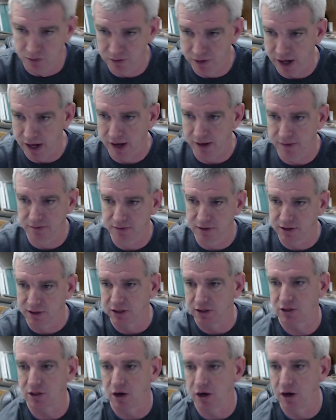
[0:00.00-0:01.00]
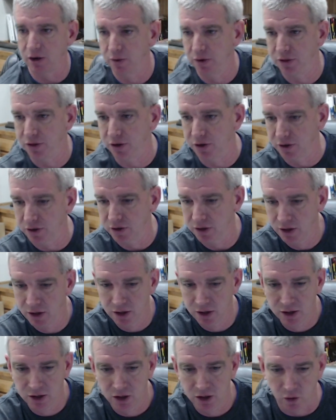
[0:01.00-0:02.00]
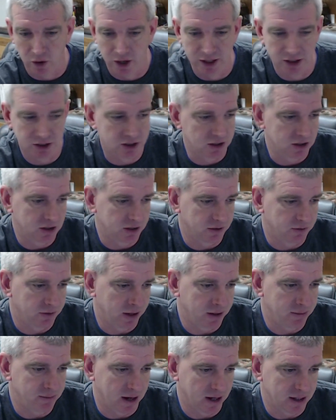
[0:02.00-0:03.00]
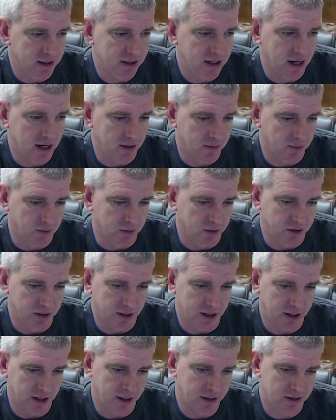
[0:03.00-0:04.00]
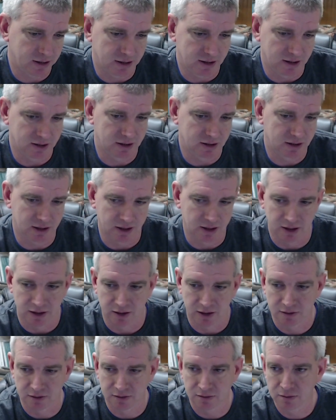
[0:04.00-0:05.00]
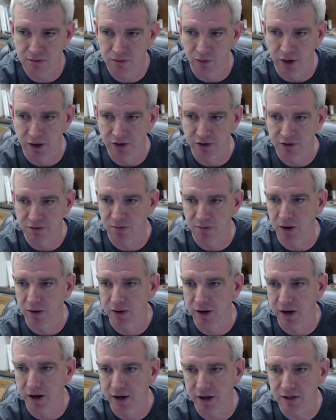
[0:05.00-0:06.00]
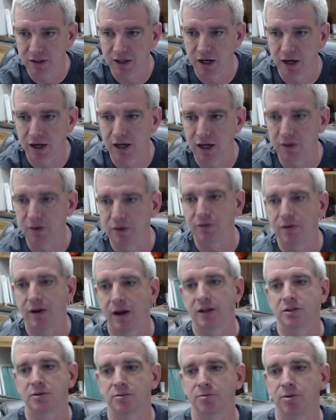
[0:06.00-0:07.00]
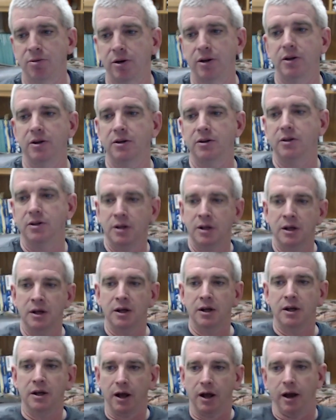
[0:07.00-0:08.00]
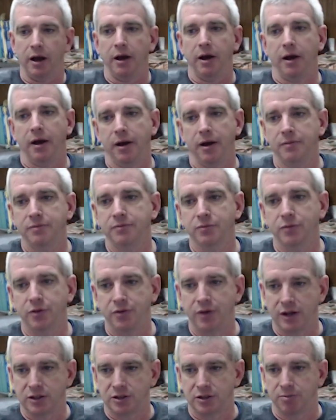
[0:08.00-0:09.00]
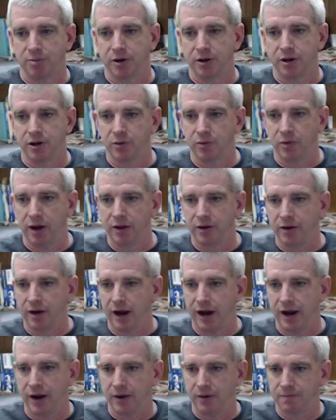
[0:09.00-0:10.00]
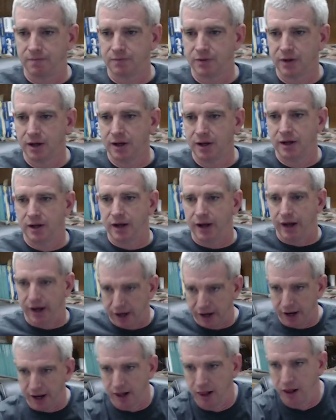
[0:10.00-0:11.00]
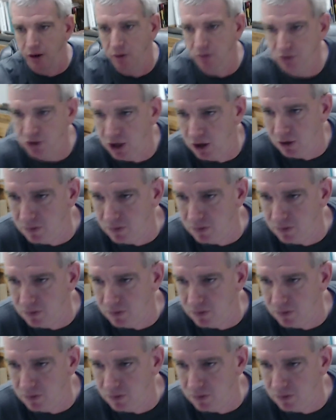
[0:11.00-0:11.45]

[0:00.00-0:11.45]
yeah, let's get started with your questions. If anybody's got one yet, weather's broke here in Kentucky. We've had some pretty good weather now. And hello, Joe